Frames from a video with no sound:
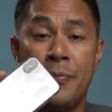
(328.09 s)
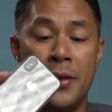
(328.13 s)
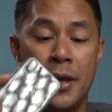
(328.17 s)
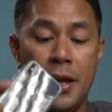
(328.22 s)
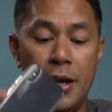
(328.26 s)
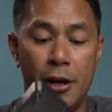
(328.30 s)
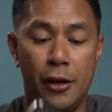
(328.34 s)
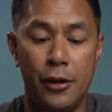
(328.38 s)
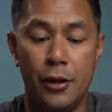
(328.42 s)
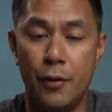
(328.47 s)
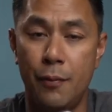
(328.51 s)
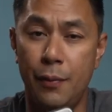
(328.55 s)

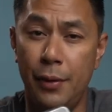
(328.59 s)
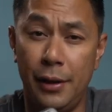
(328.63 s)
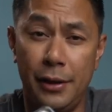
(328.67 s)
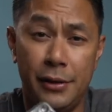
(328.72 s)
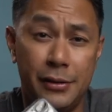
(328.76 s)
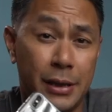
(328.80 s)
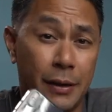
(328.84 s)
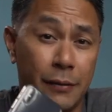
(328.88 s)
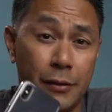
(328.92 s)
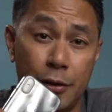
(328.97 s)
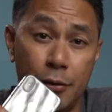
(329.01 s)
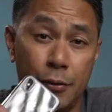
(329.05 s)
Here, you really
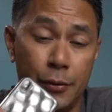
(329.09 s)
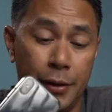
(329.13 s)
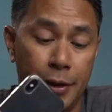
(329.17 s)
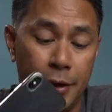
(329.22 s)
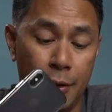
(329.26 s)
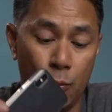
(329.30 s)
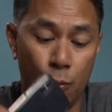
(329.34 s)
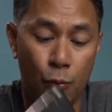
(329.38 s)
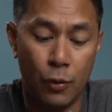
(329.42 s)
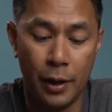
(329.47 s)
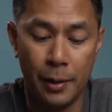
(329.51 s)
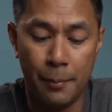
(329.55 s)
just have to do it
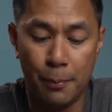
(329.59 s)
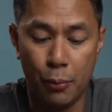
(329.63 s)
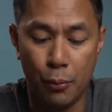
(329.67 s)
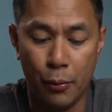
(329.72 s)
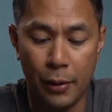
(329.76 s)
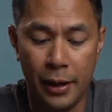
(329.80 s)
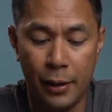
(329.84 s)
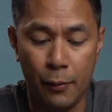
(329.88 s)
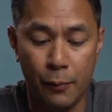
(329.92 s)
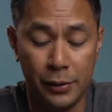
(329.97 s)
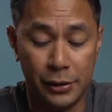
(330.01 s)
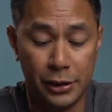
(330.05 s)
in one
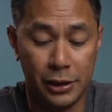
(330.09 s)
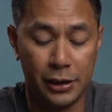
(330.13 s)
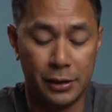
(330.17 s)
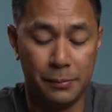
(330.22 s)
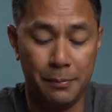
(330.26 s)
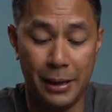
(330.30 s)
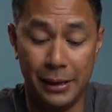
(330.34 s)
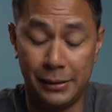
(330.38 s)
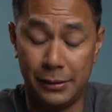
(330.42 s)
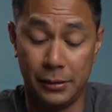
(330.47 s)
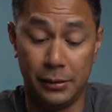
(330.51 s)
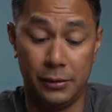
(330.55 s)
point, which is
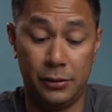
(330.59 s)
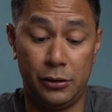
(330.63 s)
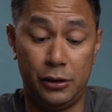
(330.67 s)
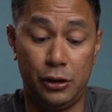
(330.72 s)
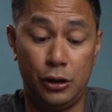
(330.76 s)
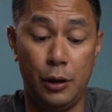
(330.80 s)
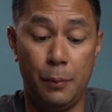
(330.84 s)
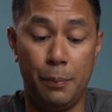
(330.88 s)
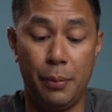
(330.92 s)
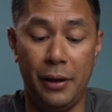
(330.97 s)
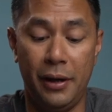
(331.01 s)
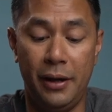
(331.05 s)
makes it
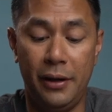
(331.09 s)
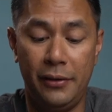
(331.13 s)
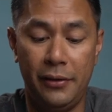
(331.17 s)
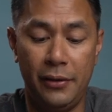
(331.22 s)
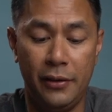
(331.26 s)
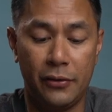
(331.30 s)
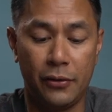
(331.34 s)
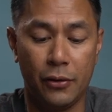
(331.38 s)
super easy.